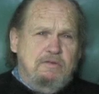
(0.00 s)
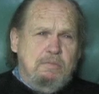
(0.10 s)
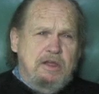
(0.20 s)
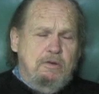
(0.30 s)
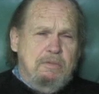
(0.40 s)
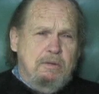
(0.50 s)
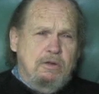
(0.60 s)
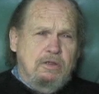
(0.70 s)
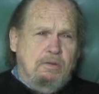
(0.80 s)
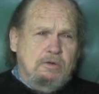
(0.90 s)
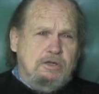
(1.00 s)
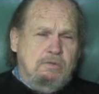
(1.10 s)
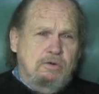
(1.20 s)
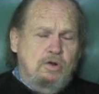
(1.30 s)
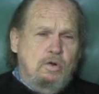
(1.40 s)
of you may remember there was a
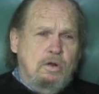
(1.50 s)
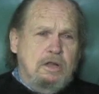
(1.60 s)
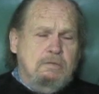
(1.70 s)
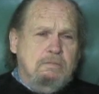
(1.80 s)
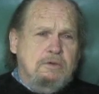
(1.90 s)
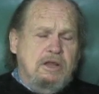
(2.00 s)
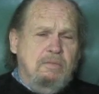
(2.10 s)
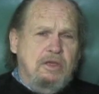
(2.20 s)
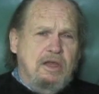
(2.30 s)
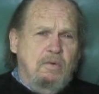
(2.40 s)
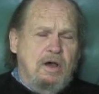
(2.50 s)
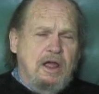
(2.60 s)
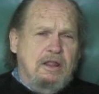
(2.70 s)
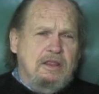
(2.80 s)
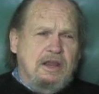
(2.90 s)
rule at
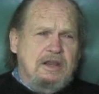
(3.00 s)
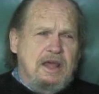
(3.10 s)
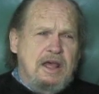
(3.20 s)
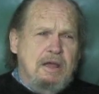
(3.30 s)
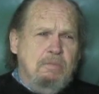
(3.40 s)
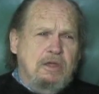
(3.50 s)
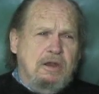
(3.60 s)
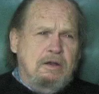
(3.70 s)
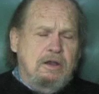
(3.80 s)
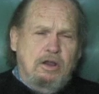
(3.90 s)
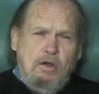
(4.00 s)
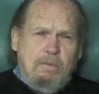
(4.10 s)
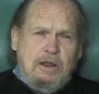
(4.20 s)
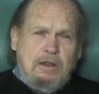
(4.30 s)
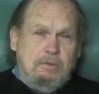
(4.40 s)
WKY at that time that
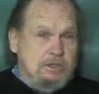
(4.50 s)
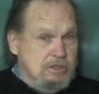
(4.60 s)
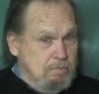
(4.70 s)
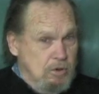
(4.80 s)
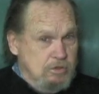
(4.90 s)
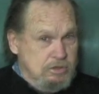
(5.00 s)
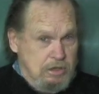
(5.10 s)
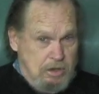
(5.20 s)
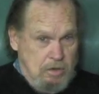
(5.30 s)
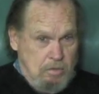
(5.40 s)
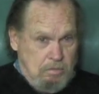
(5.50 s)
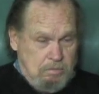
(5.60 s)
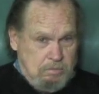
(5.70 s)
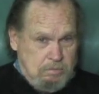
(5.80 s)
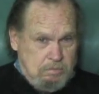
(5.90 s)
nobody was supposed to know
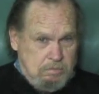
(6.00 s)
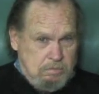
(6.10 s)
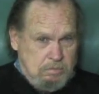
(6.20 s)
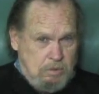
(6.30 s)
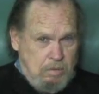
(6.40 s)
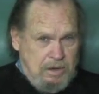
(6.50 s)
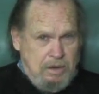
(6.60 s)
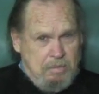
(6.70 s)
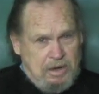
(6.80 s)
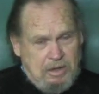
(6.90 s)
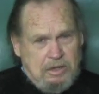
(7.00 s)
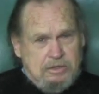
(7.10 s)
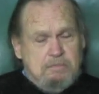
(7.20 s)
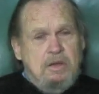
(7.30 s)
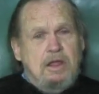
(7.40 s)
what anybody
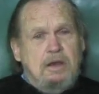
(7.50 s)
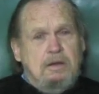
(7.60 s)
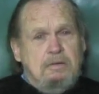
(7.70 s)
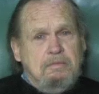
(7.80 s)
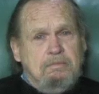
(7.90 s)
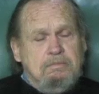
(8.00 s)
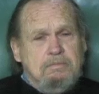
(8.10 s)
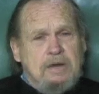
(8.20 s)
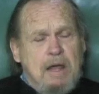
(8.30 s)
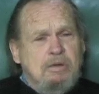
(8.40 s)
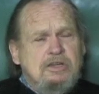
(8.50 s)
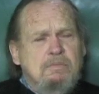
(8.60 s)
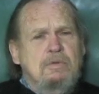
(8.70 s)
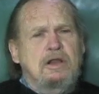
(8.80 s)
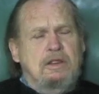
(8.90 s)
else made, how much
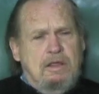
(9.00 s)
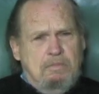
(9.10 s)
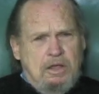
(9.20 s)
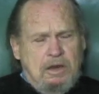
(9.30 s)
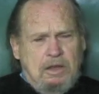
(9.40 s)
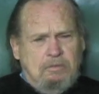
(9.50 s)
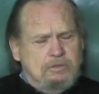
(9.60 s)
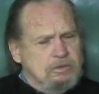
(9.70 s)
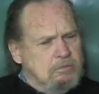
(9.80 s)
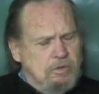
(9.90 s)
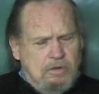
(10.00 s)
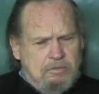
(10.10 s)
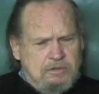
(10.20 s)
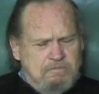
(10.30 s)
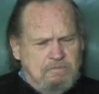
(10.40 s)
money they made. That was a rule. It
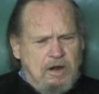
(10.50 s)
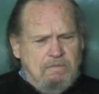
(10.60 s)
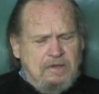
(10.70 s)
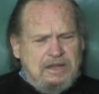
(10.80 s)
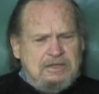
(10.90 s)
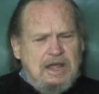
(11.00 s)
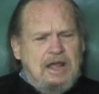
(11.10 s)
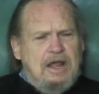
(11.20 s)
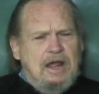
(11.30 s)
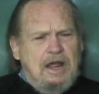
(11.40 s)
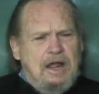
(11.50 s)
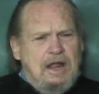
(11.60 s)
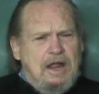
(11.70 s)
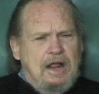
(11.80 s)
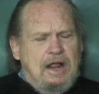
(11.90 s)
was hard and fast.
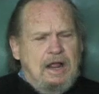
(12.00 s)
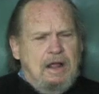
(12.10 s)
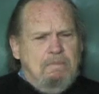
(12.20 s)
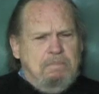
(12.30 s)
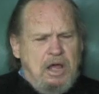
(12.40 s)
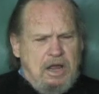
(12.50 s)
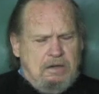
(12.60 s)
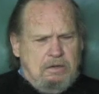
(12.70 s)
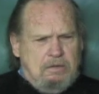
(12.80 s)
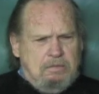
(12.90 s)
But